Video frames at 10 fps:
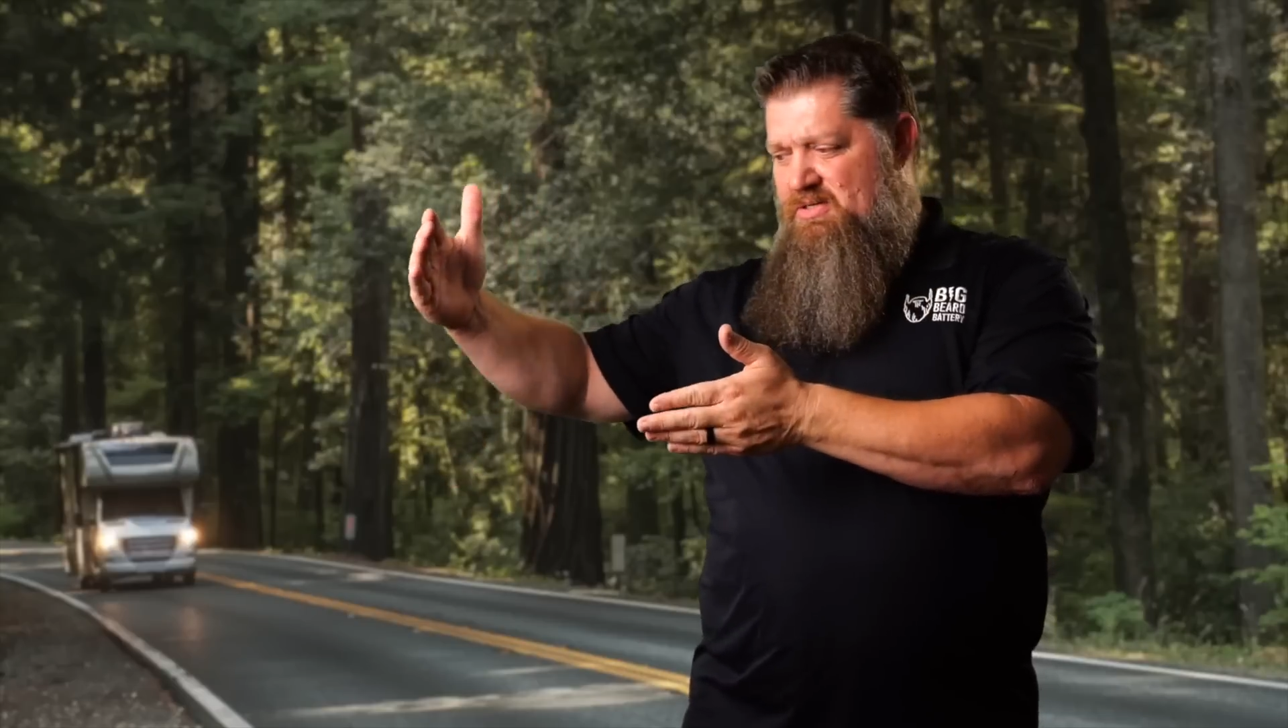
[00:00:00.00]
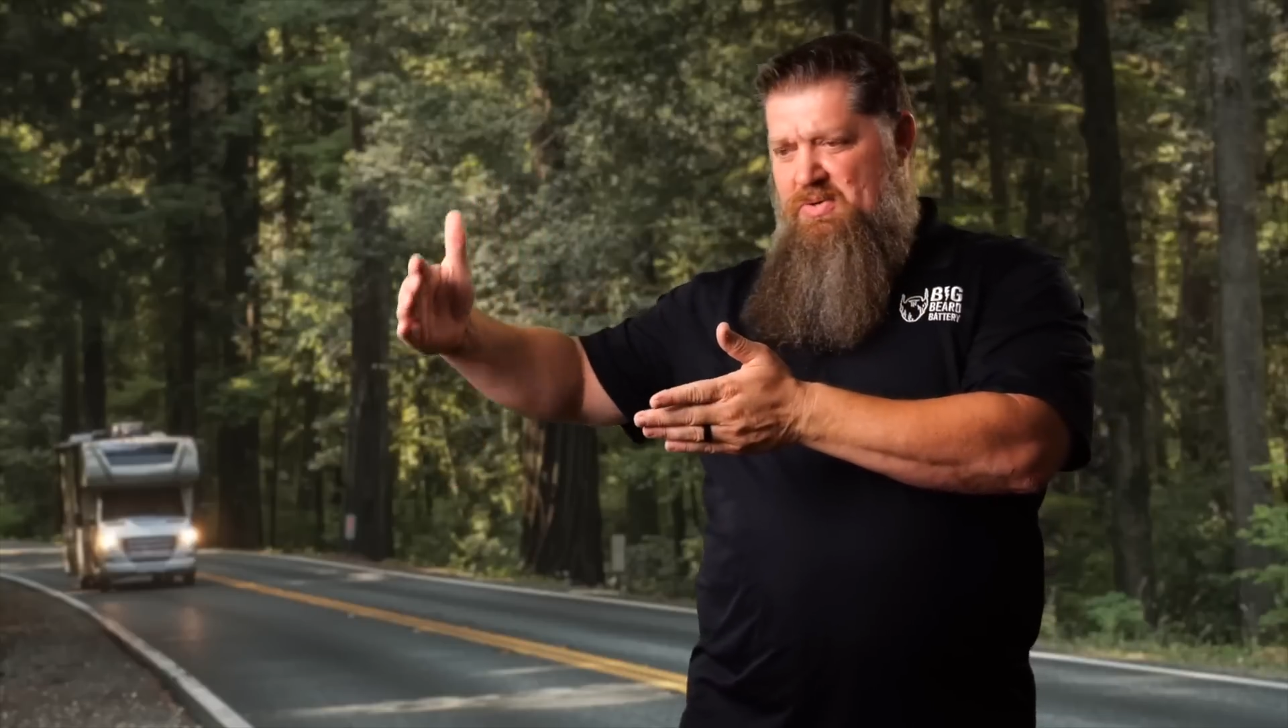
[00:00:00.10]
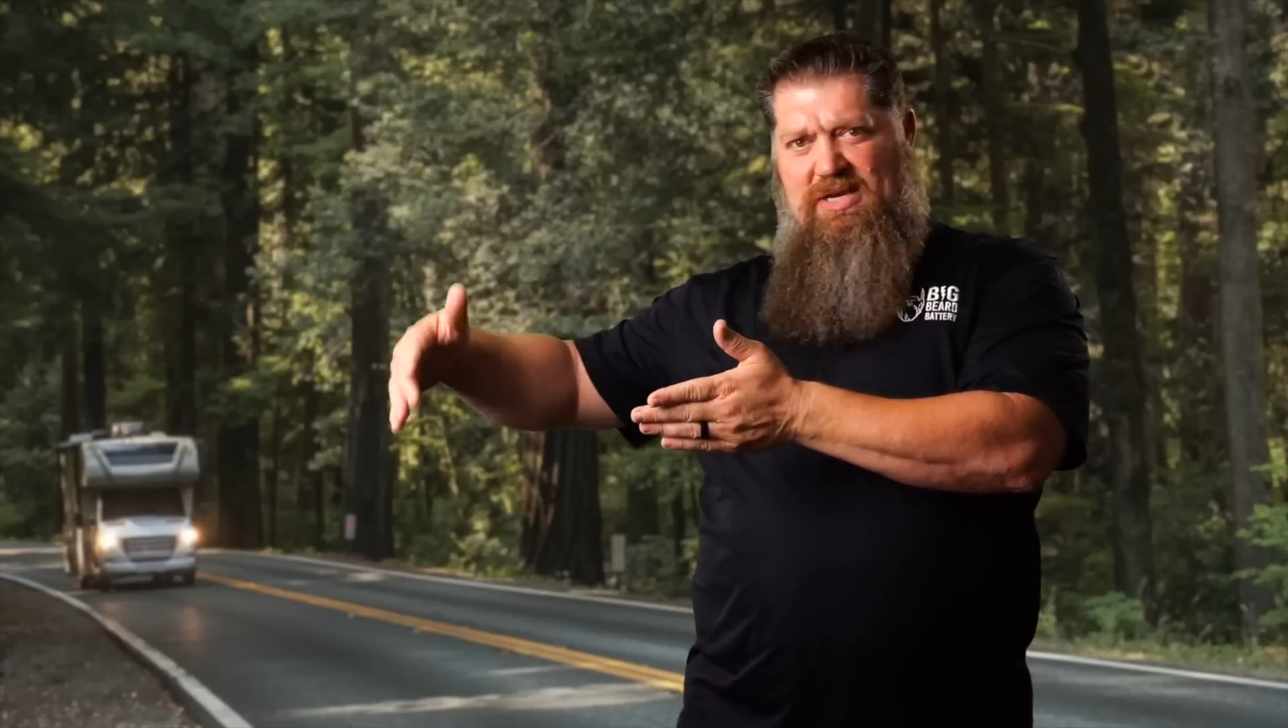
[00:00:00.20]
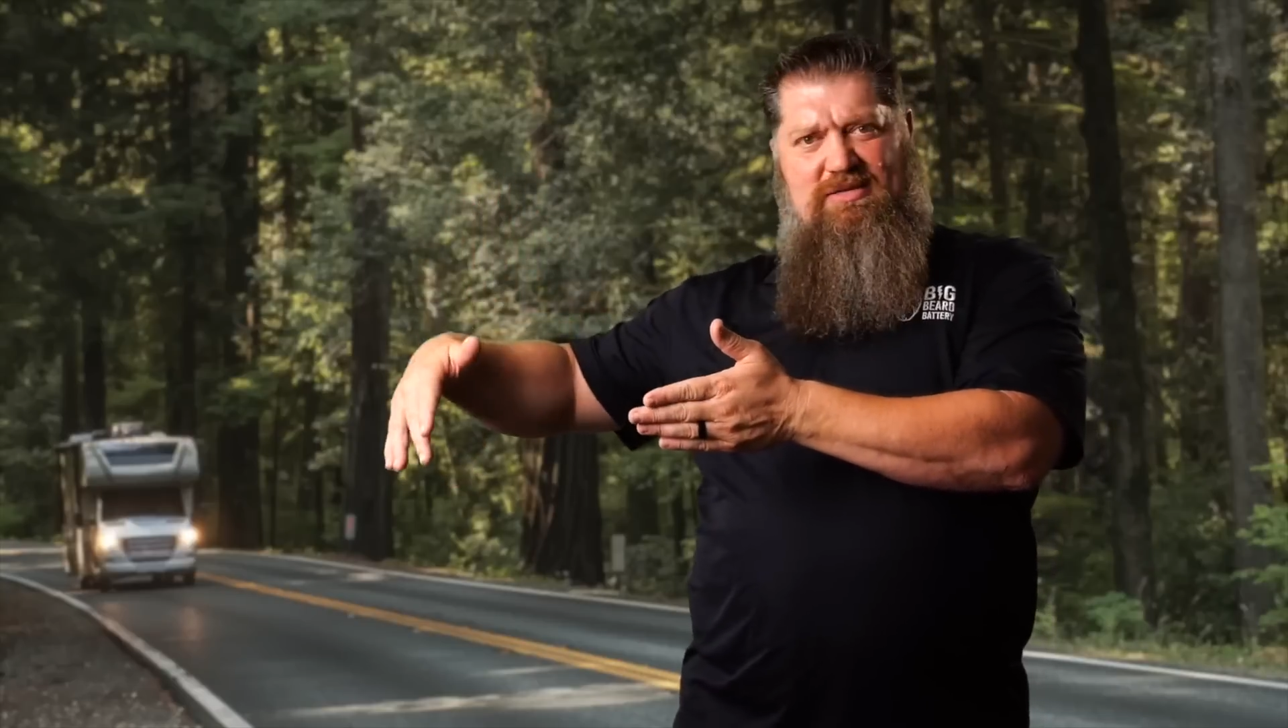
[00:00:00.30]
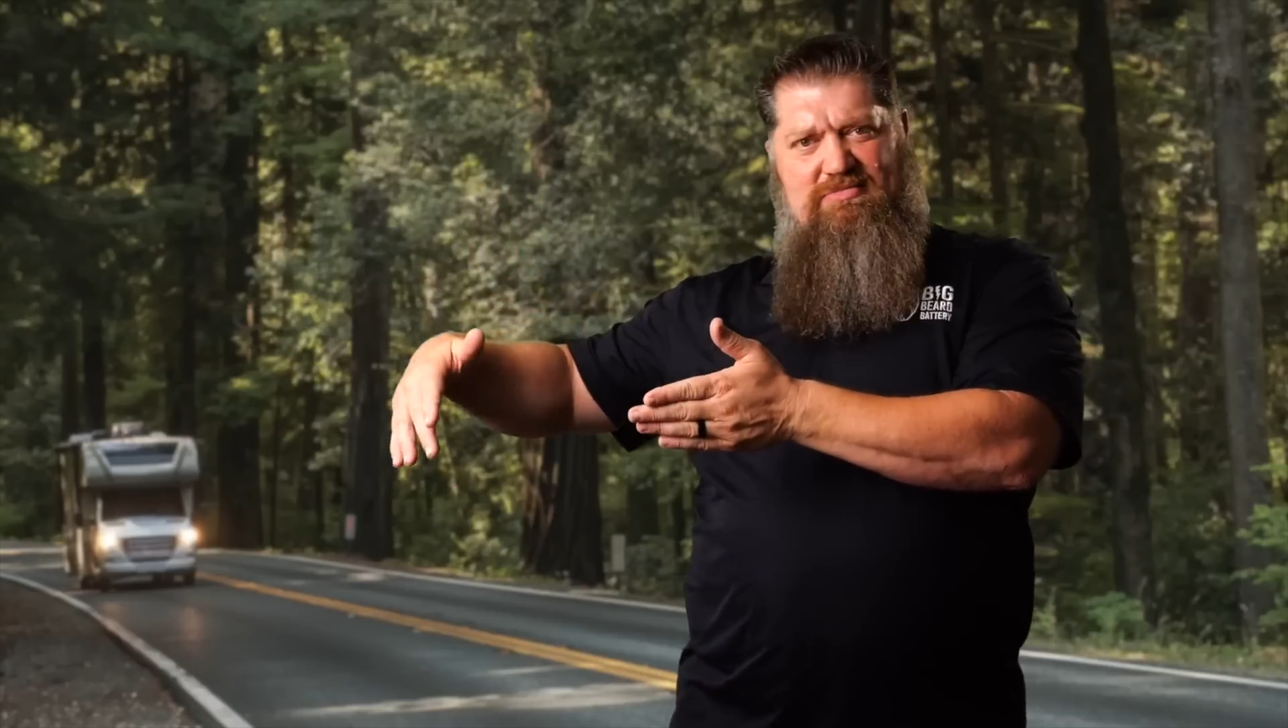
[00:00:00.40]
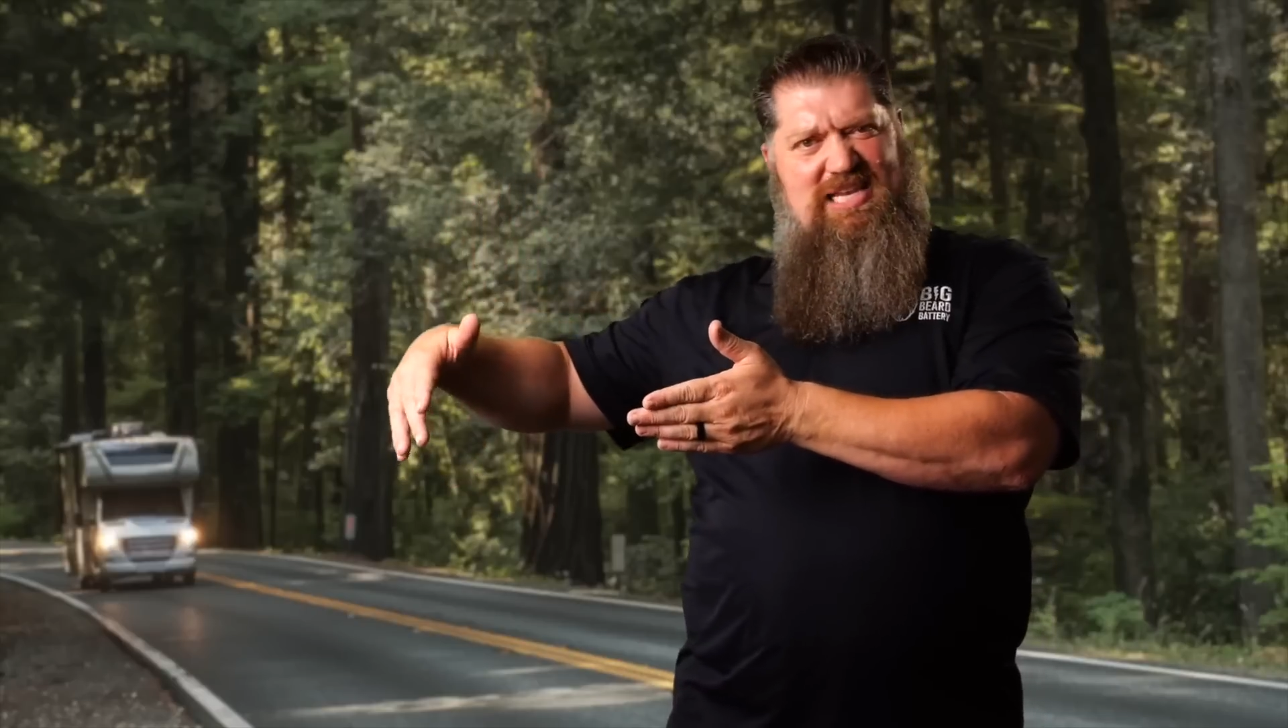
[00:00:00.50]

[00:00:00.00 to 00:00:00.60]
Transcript: to